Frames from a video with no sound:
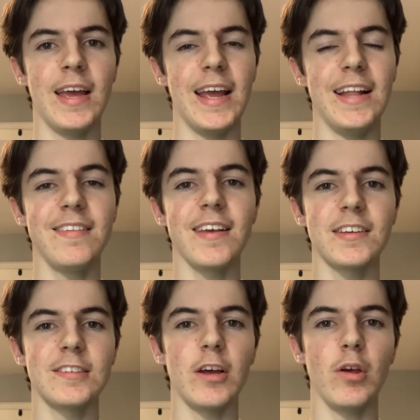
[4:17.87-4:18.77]
insect
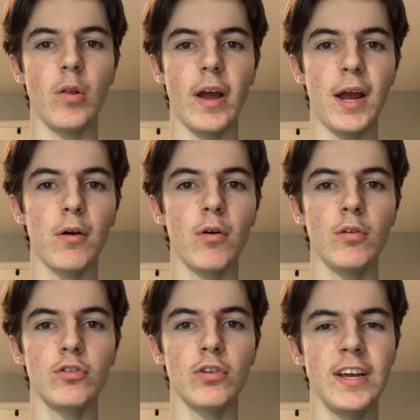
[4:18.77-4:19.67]
cellular
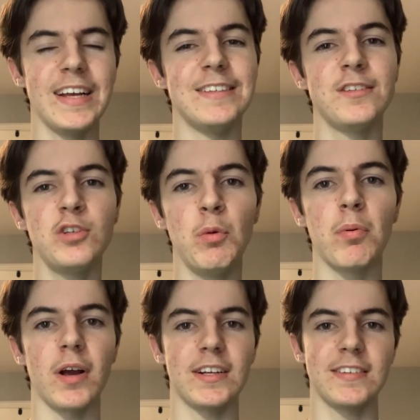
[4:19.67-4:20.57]
agriculture is
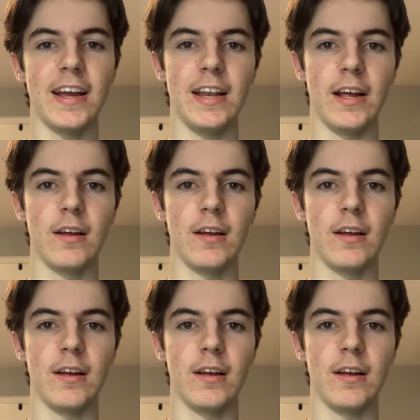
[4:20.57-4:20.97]
super exciting.